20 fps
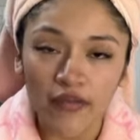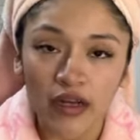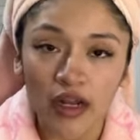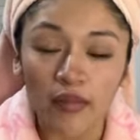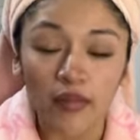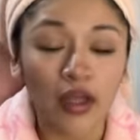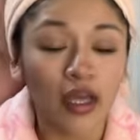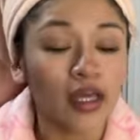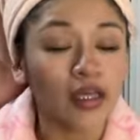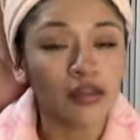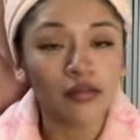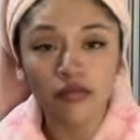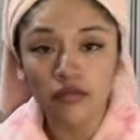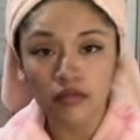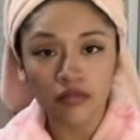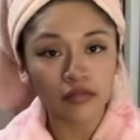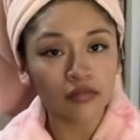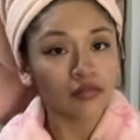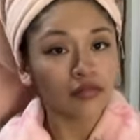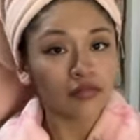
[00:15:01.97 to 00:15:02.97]
I'm like,
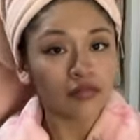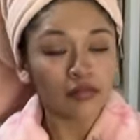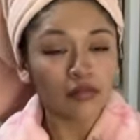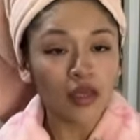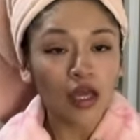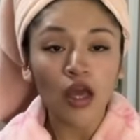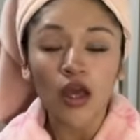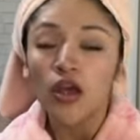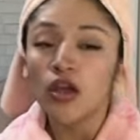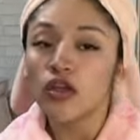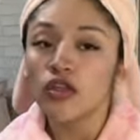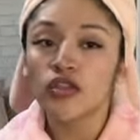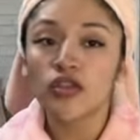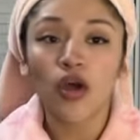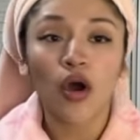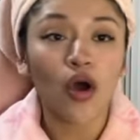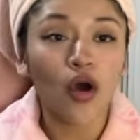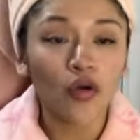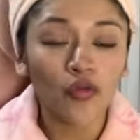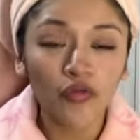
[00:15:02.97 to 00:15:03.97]
so
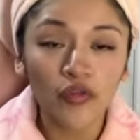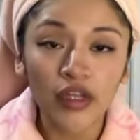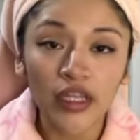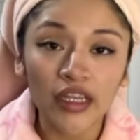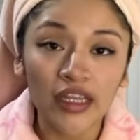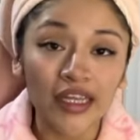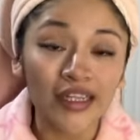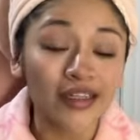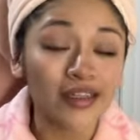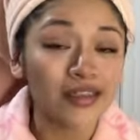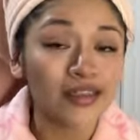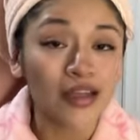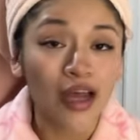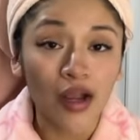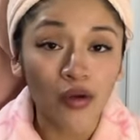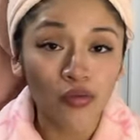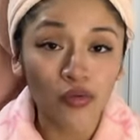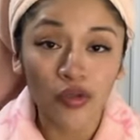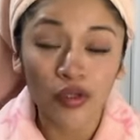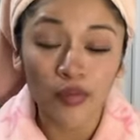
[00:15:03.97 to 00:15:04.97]
hopefully that does
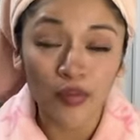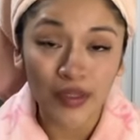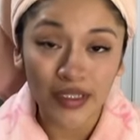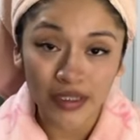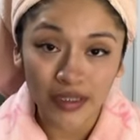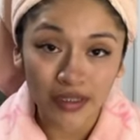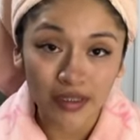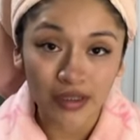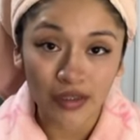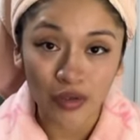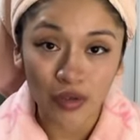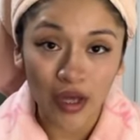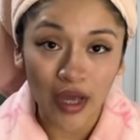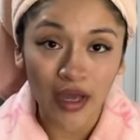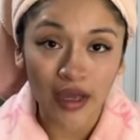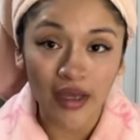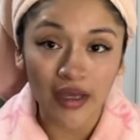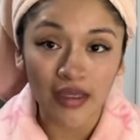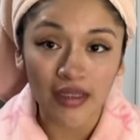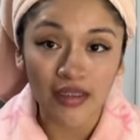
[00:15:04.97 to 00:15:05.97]
not ruin business, you
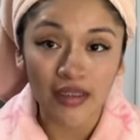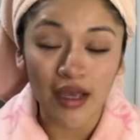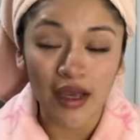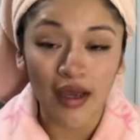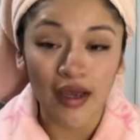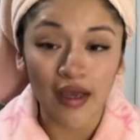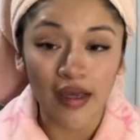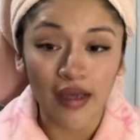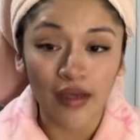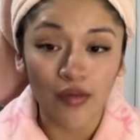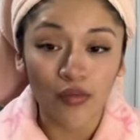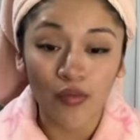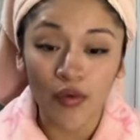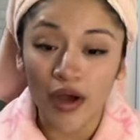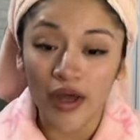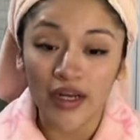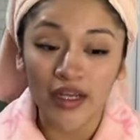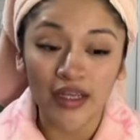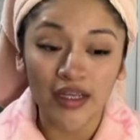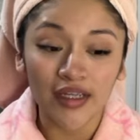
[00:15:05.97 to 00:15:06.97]
guys. I
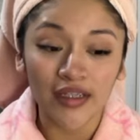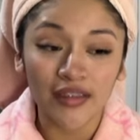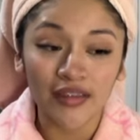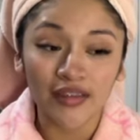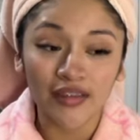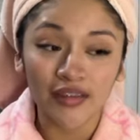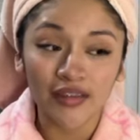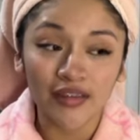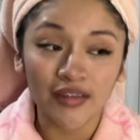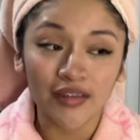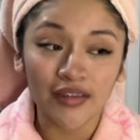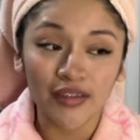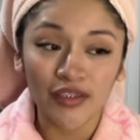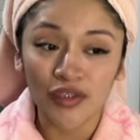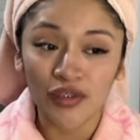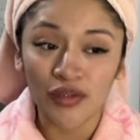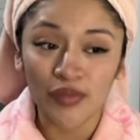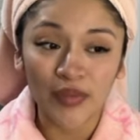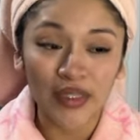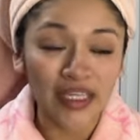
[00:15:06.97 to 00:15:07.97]
want it
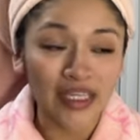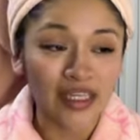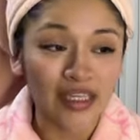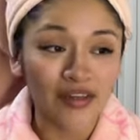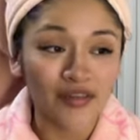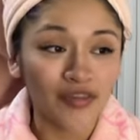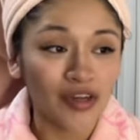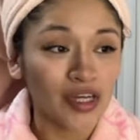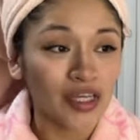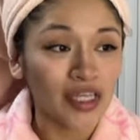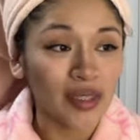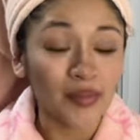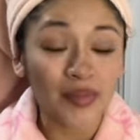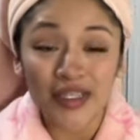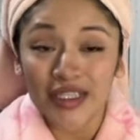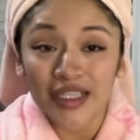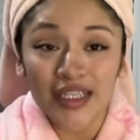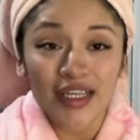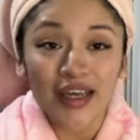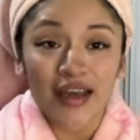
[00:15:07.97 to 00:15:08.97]
to be fucking
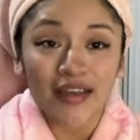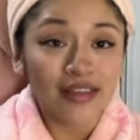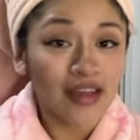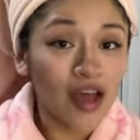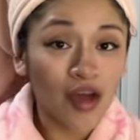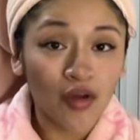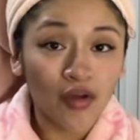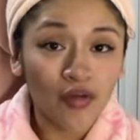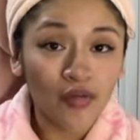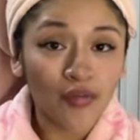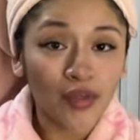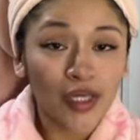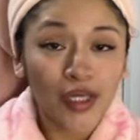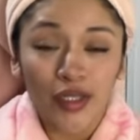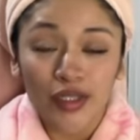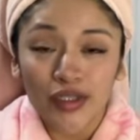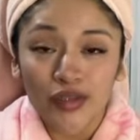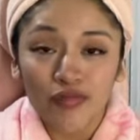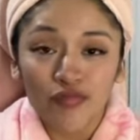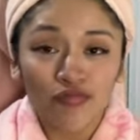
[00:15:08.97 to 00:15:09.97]
busy as hell
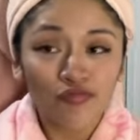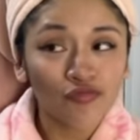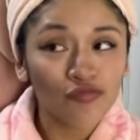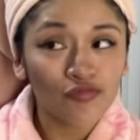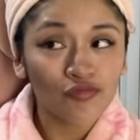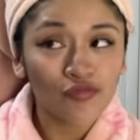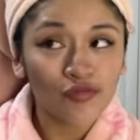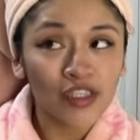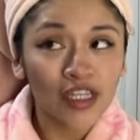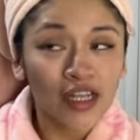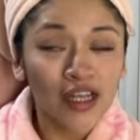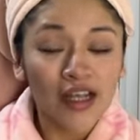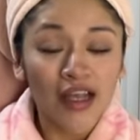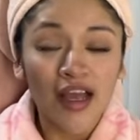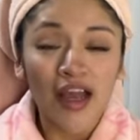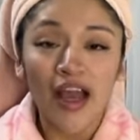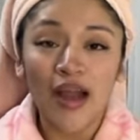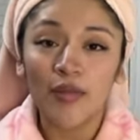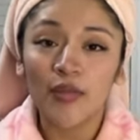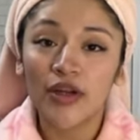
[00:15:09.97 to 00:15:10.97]
because
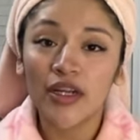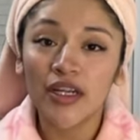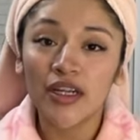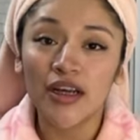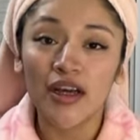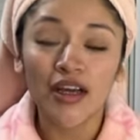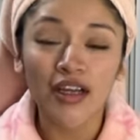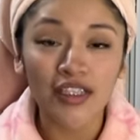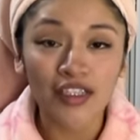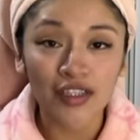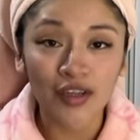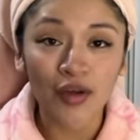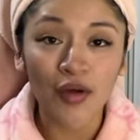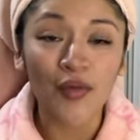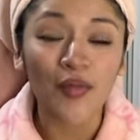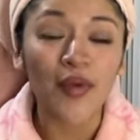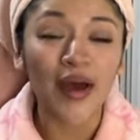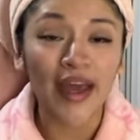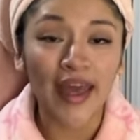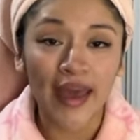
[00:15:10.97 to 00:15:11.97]
I'm ready to hustle
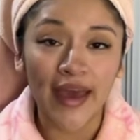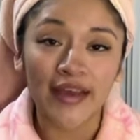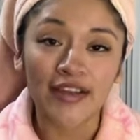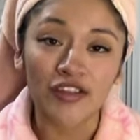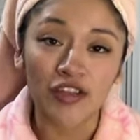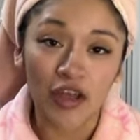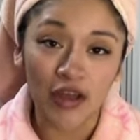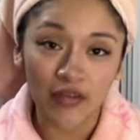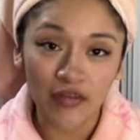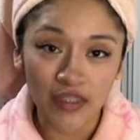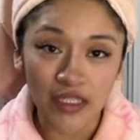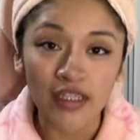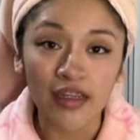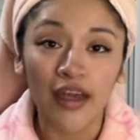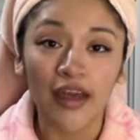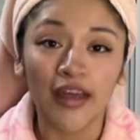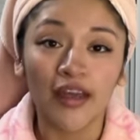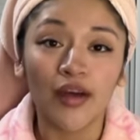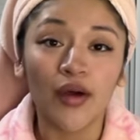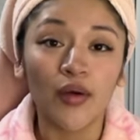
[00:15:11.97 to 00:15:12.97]
my ass off
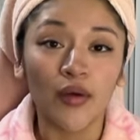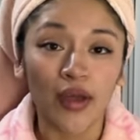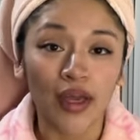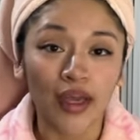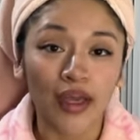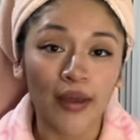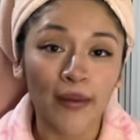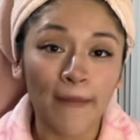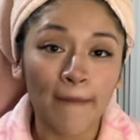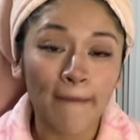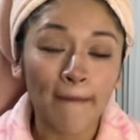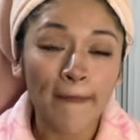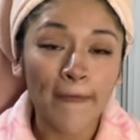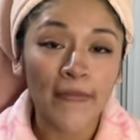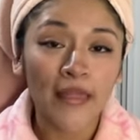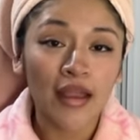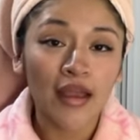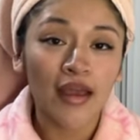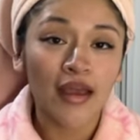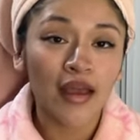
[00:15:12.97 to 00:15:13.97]
tonight, okay?
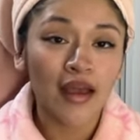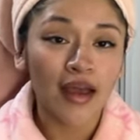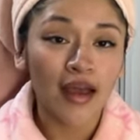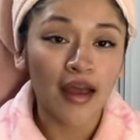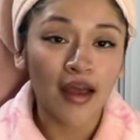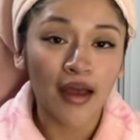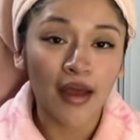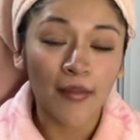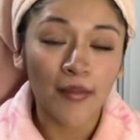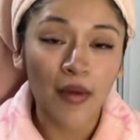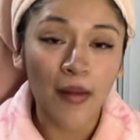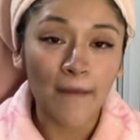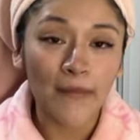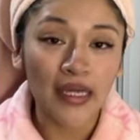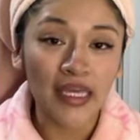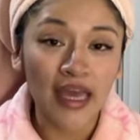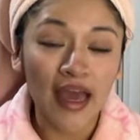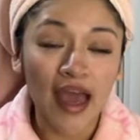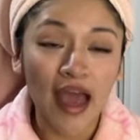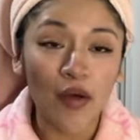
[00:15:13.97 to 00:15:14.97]
But
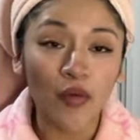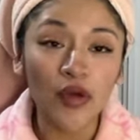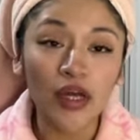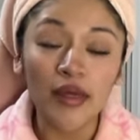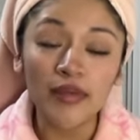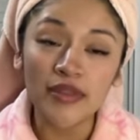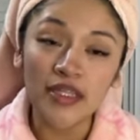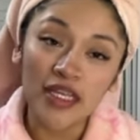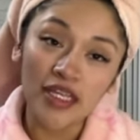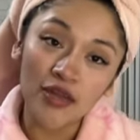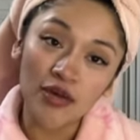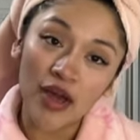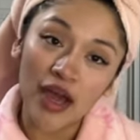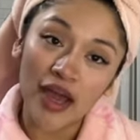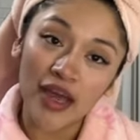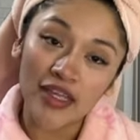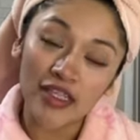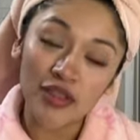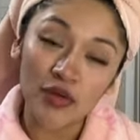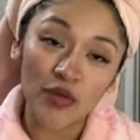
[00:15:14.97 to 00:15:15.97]
yeah, I will update you
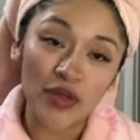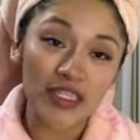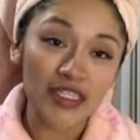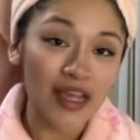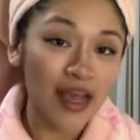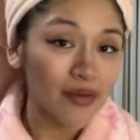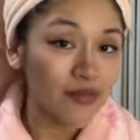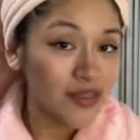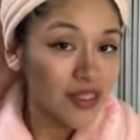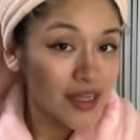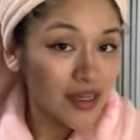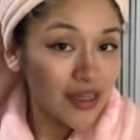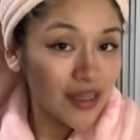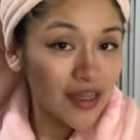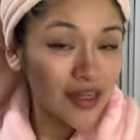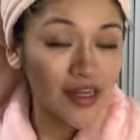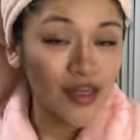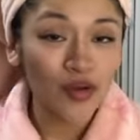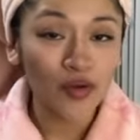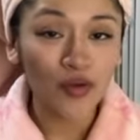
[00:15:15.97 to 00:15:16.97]
guys once I'm done getting